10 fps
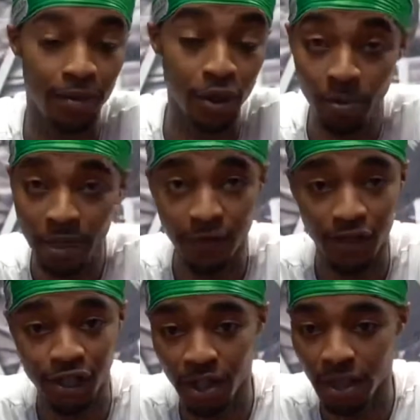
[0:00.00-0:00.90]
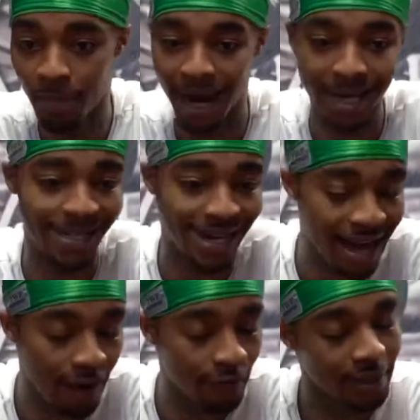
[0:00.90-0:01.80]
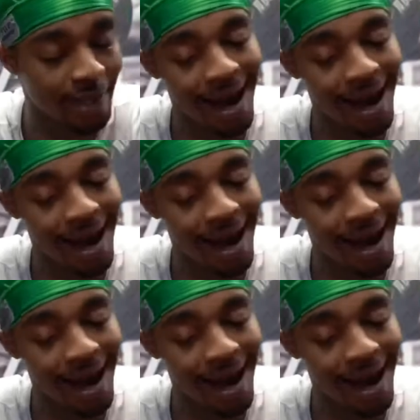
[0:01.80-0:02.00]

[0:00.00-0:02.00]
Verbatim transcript: Newbies for surely, but I definitely